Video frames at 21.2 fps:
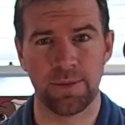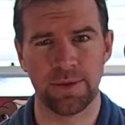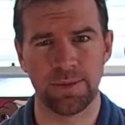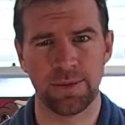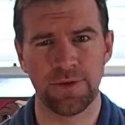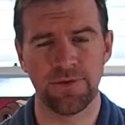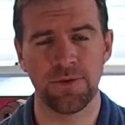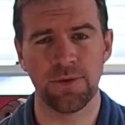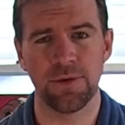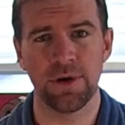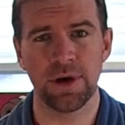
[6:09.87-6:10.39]
But
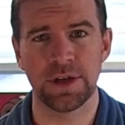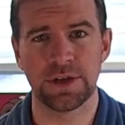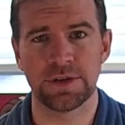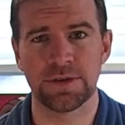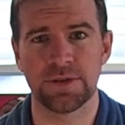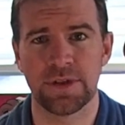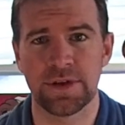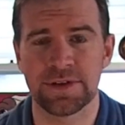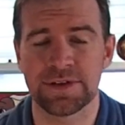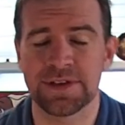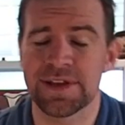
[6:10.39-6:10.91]
before I do
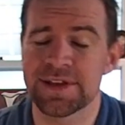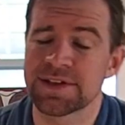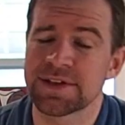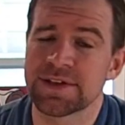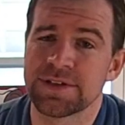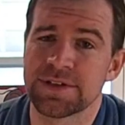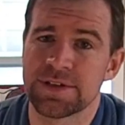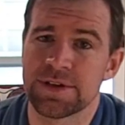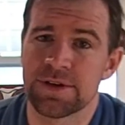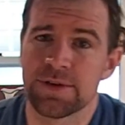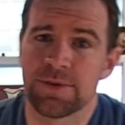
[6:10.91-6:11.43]
this, let's
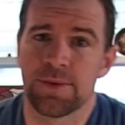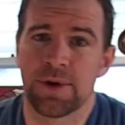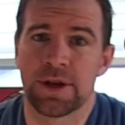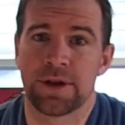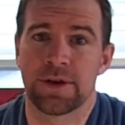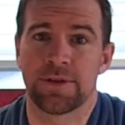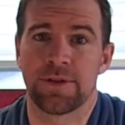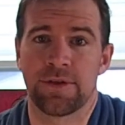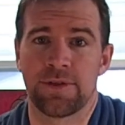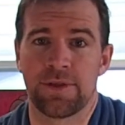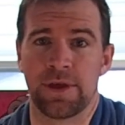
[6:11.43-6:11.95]
consider one
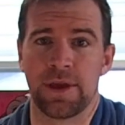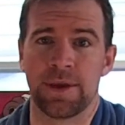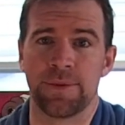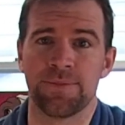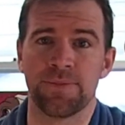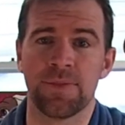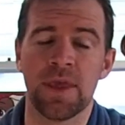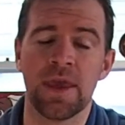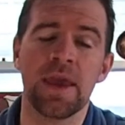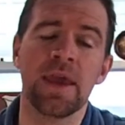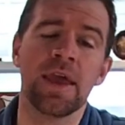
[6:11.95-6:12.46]
other thing.
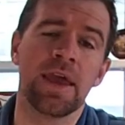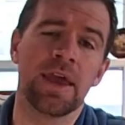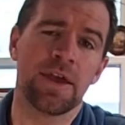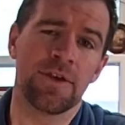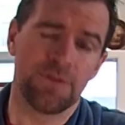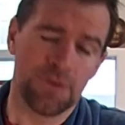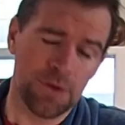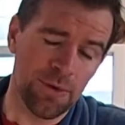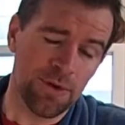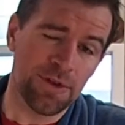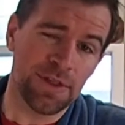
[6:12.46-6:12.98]

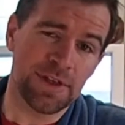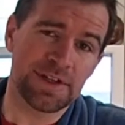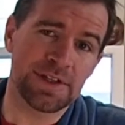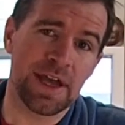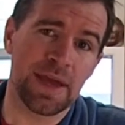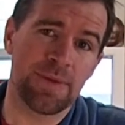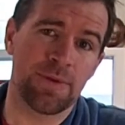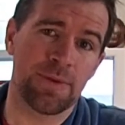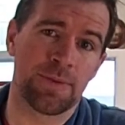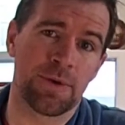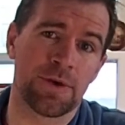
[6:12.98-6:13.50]
If you are the
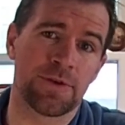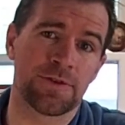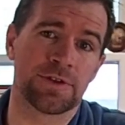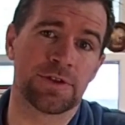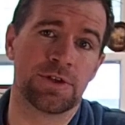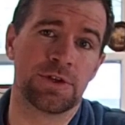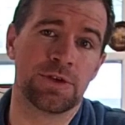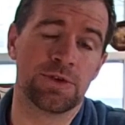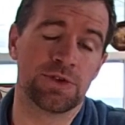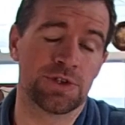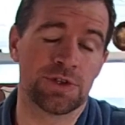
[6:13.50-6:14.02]
type of
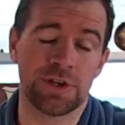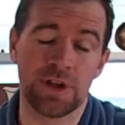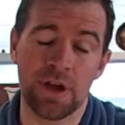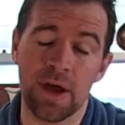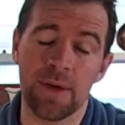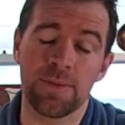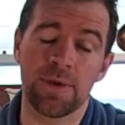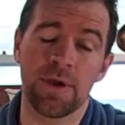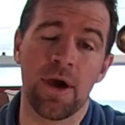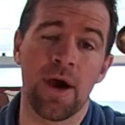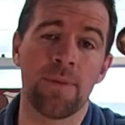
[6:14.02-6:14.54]
person who should
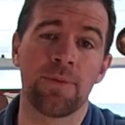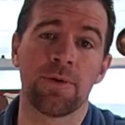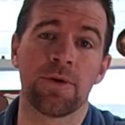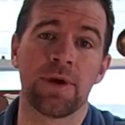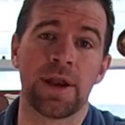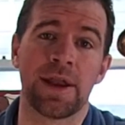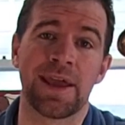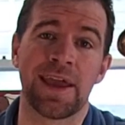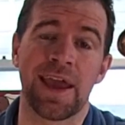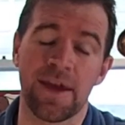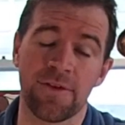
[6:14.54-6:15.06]
not be
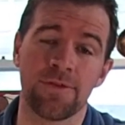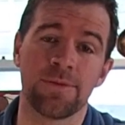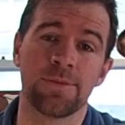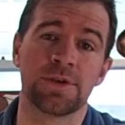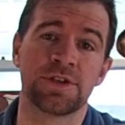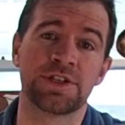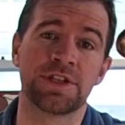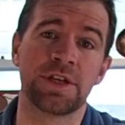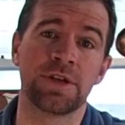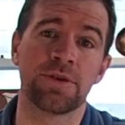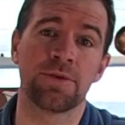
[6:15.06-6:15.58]
operating heavy
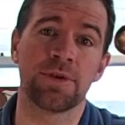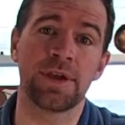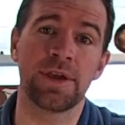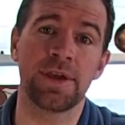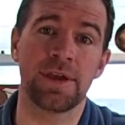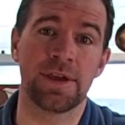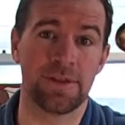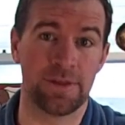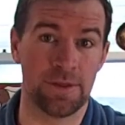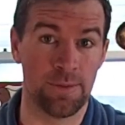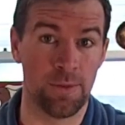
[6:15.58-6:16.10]
machinery
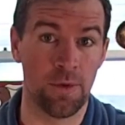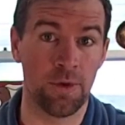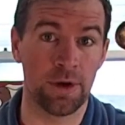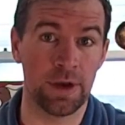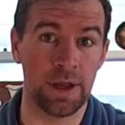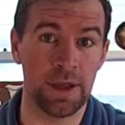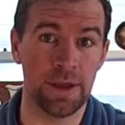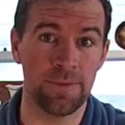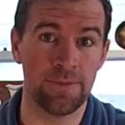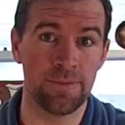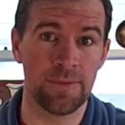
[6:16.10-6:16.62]
in the
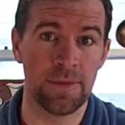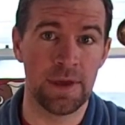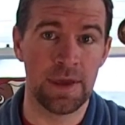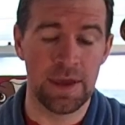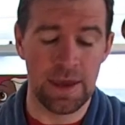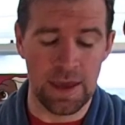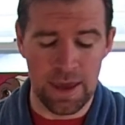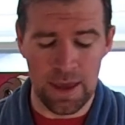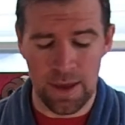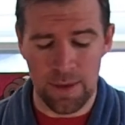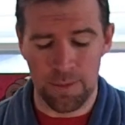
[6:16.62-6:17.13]
morning,
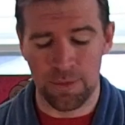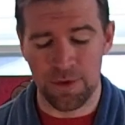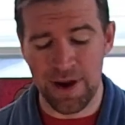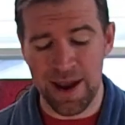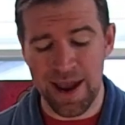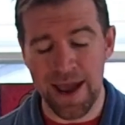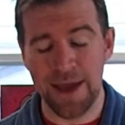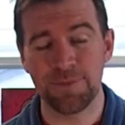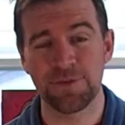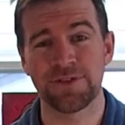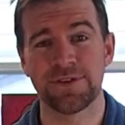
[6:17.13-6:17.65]

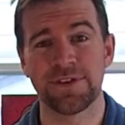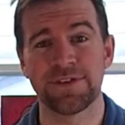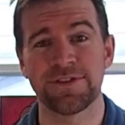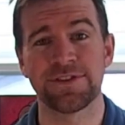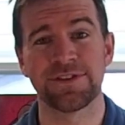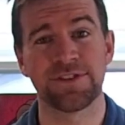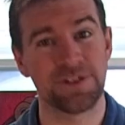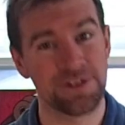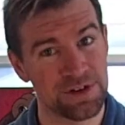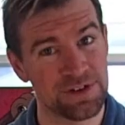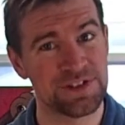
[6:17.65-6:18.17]
perhaps this
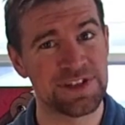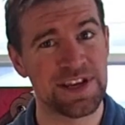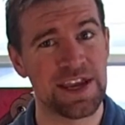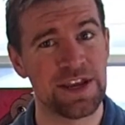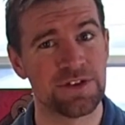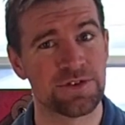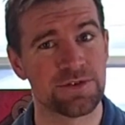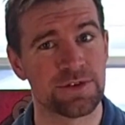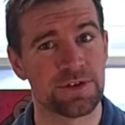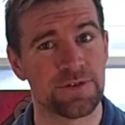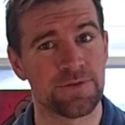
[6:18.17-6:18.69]
is a little
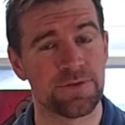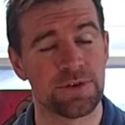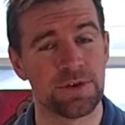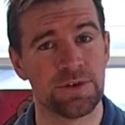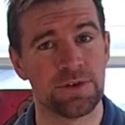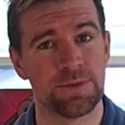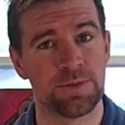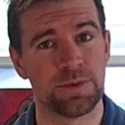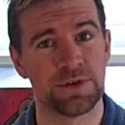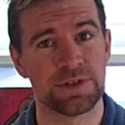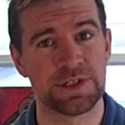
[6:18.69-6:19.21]
dangerous for you
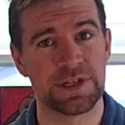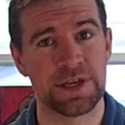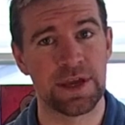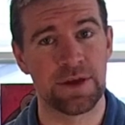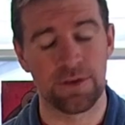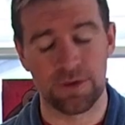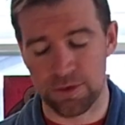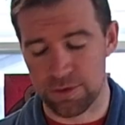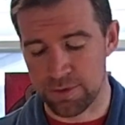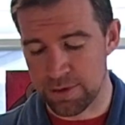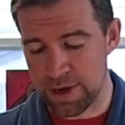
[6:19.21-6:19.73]
to put
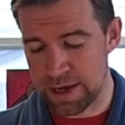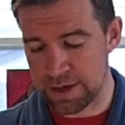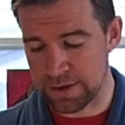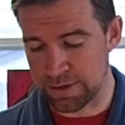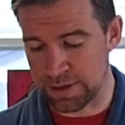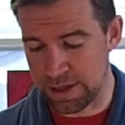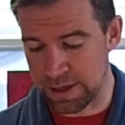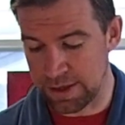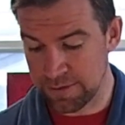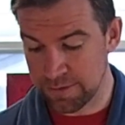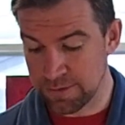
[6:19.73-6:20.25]
together
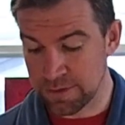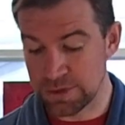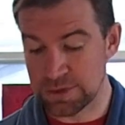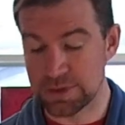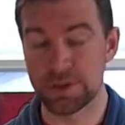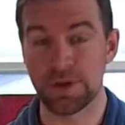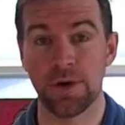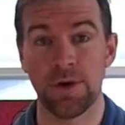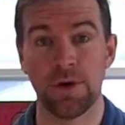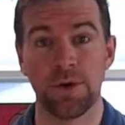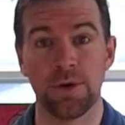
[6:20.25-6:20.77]
correctly.
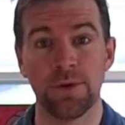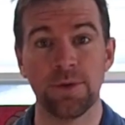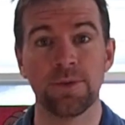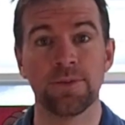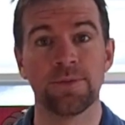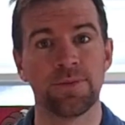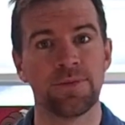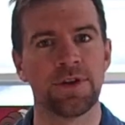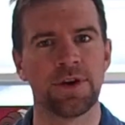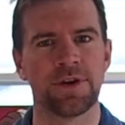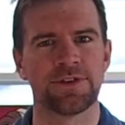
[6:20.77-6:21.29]
So
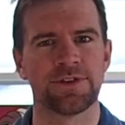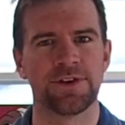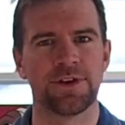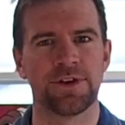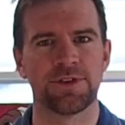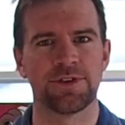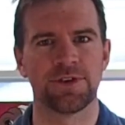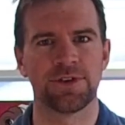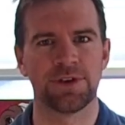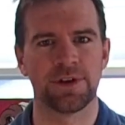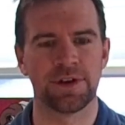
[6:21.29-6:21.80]
there's an
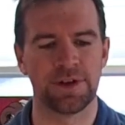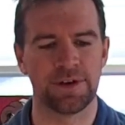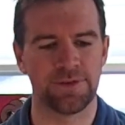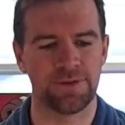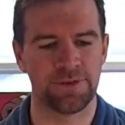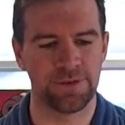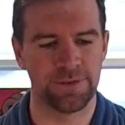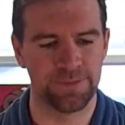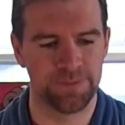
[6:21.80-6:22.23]
alternative.